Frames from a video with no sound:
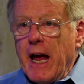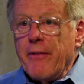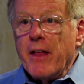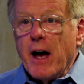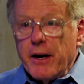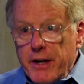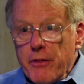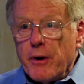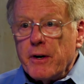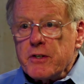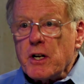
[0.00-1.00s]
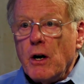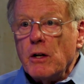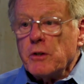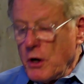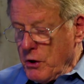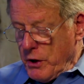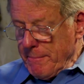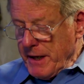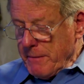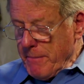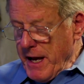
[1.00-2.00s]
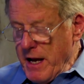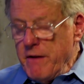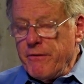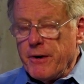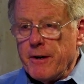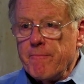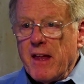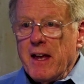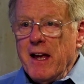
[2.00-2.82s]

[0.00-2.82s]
And another is called cryptic behavior.